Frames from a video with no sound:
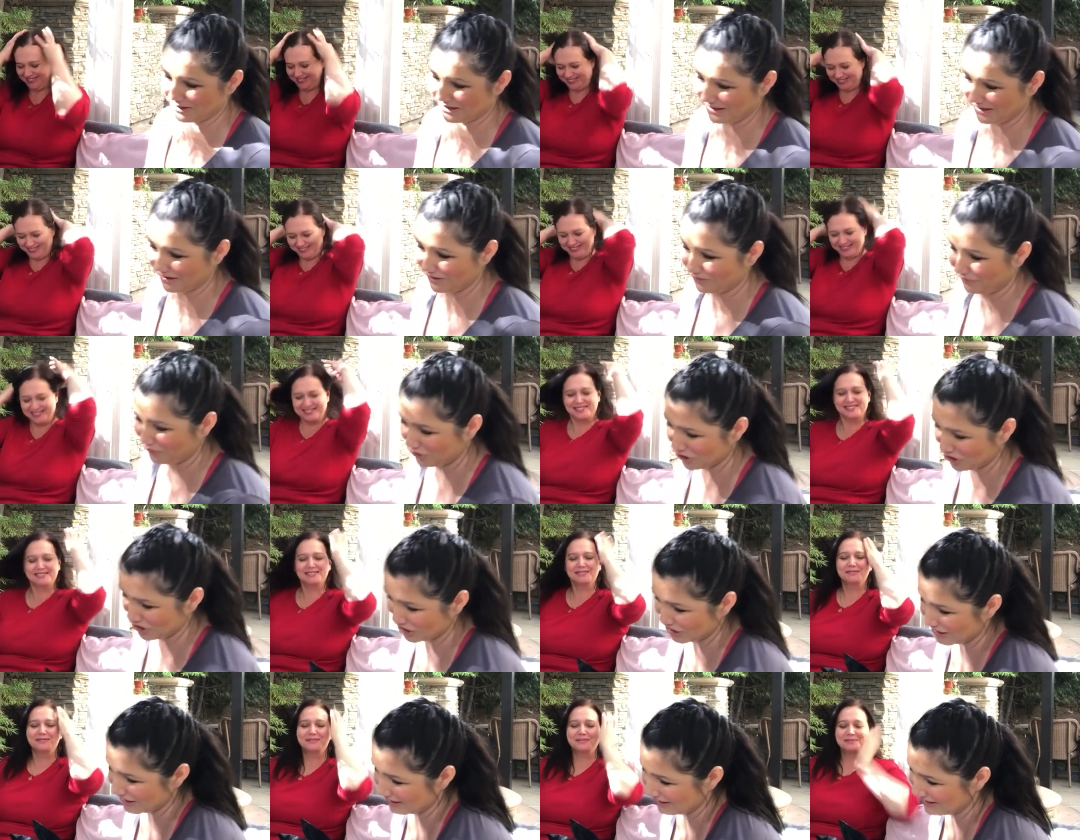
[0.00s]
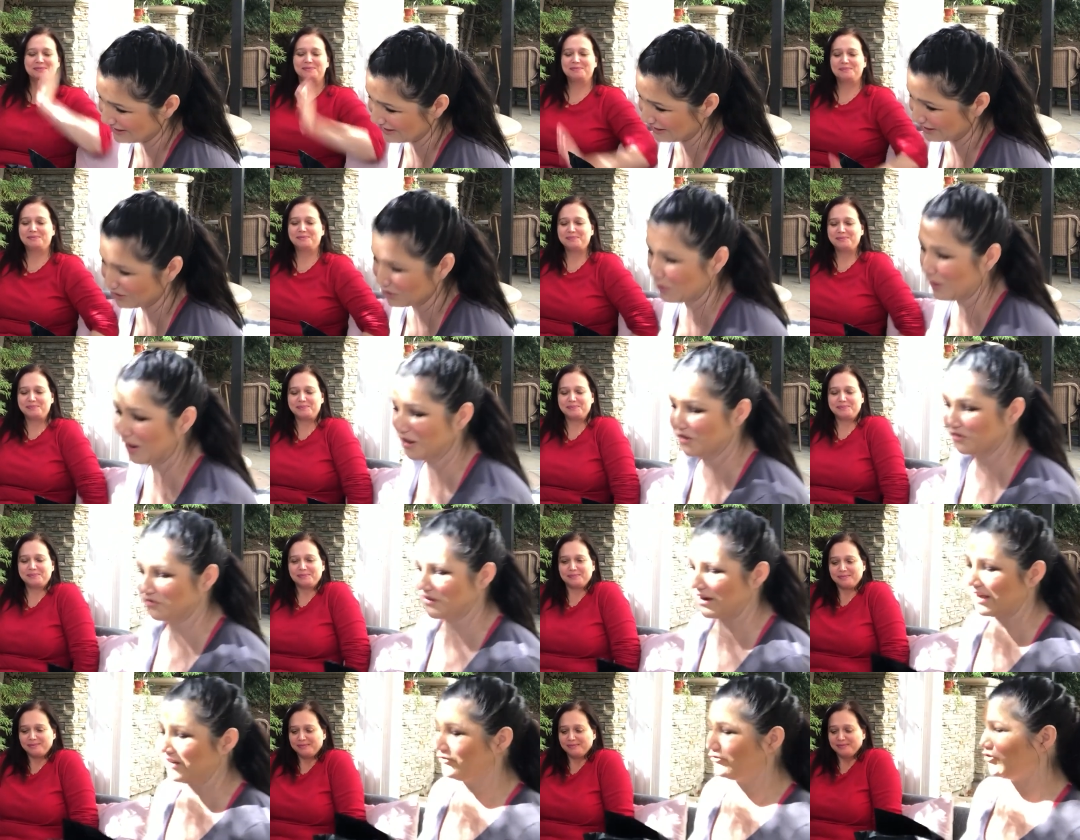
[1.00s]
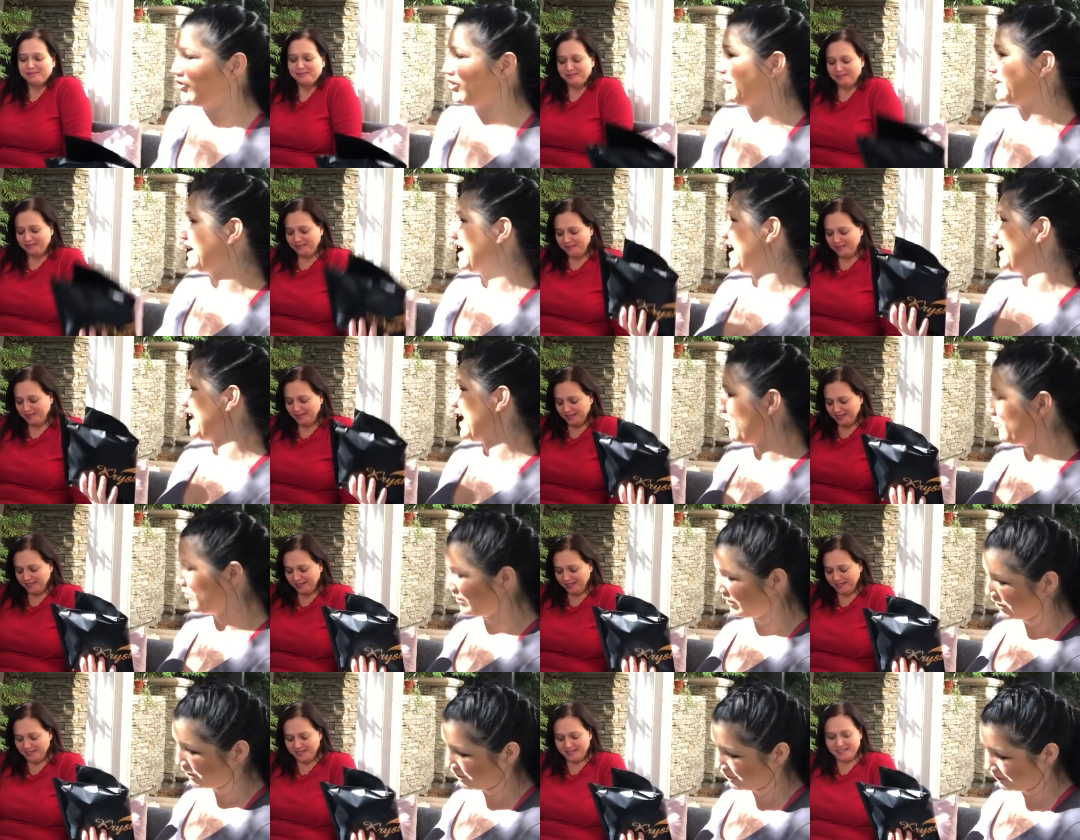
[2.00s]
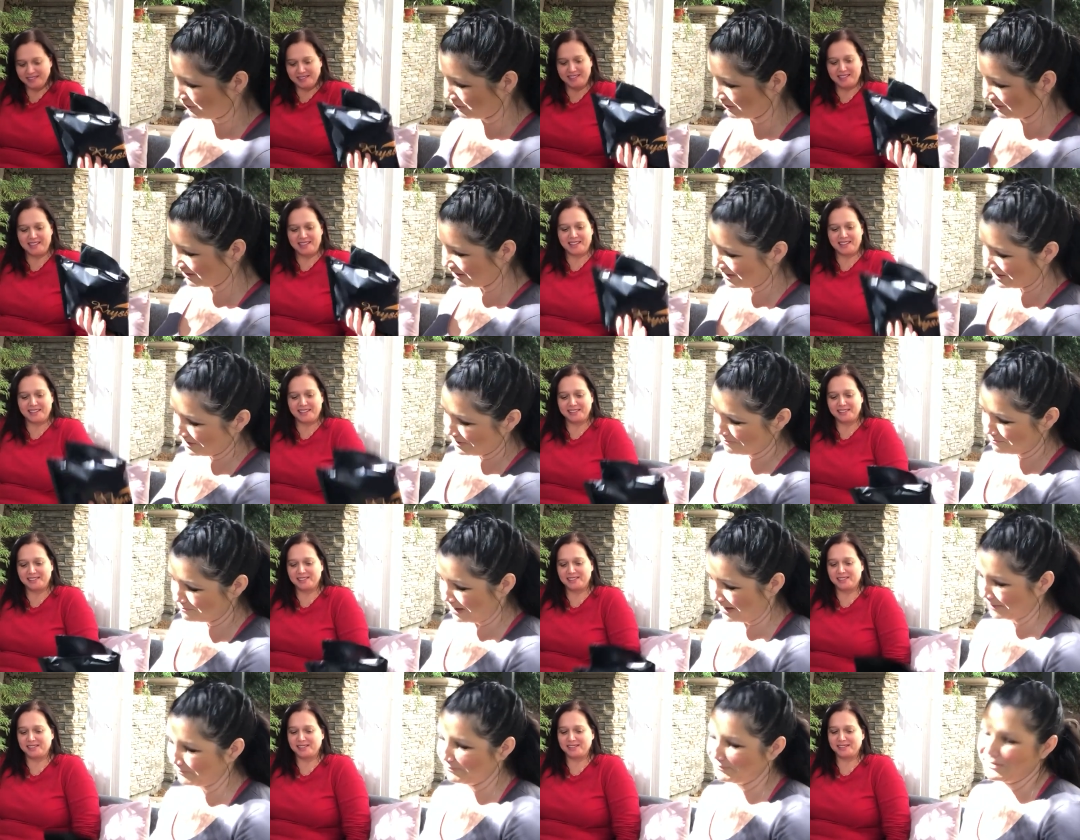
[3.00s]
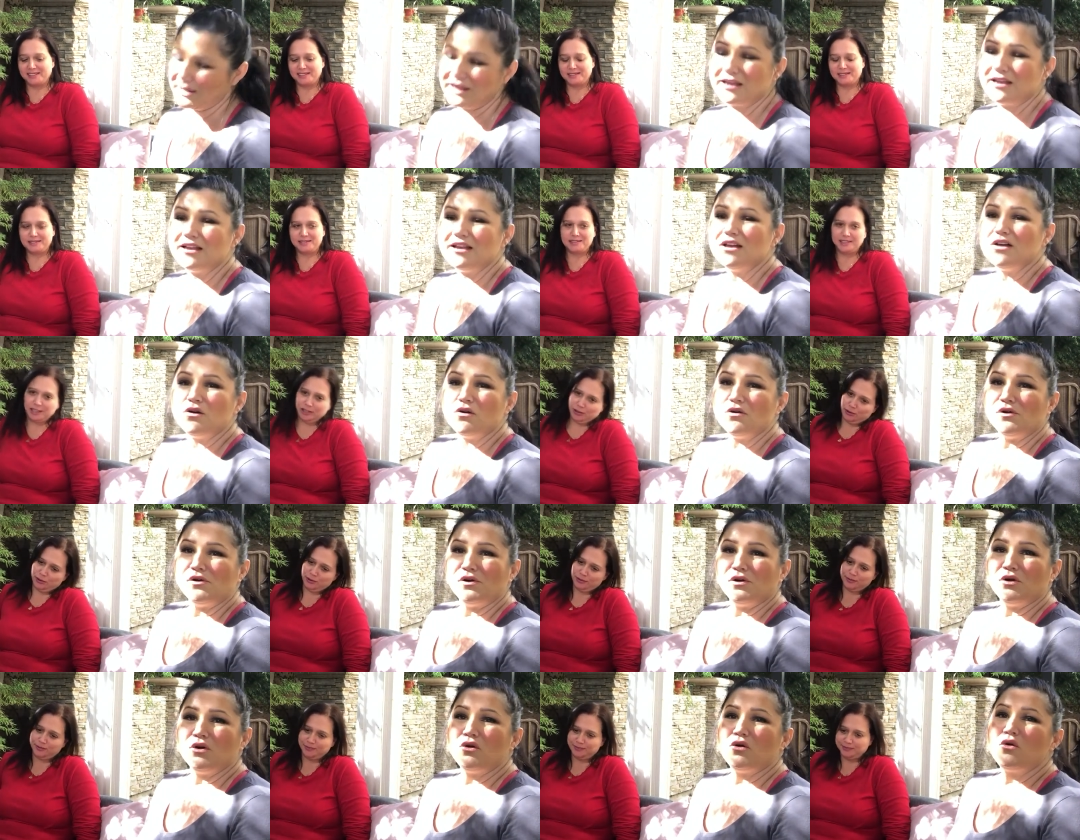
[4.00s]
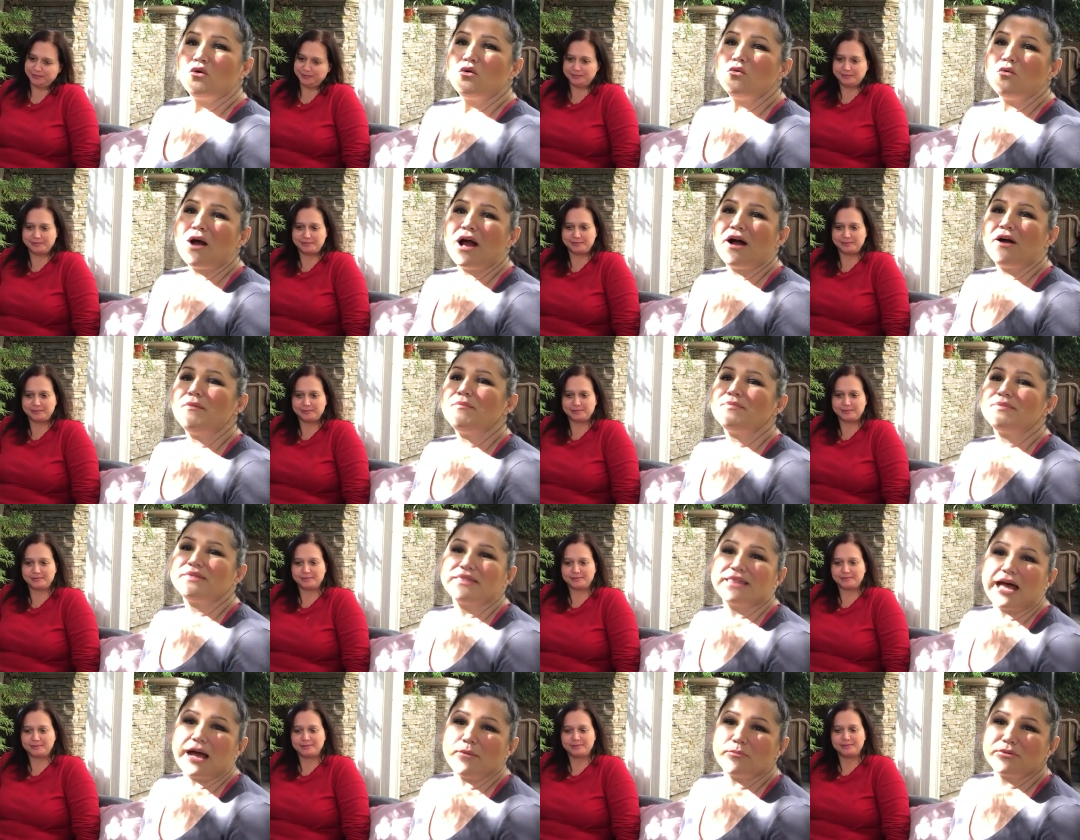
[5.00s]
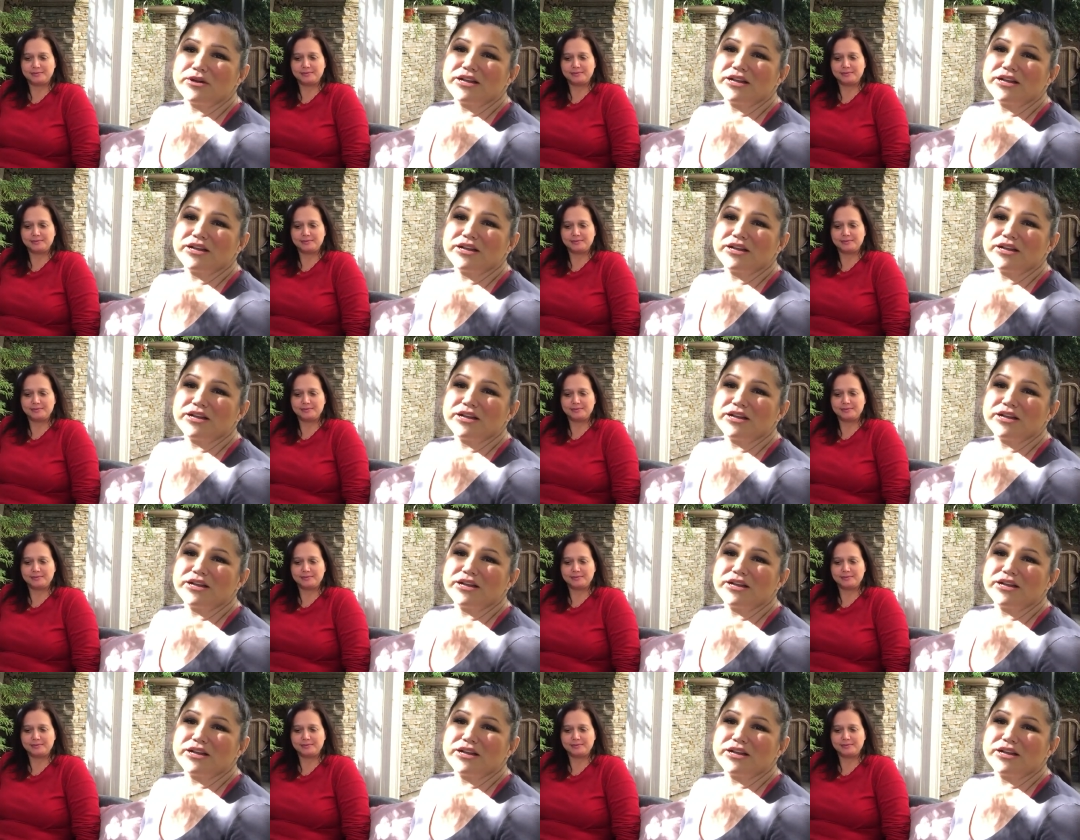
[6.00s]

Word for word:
Speaker 1: but unfortunately didn't qualify for a night out with the girls. Yeah, but, no, that's true. Well, that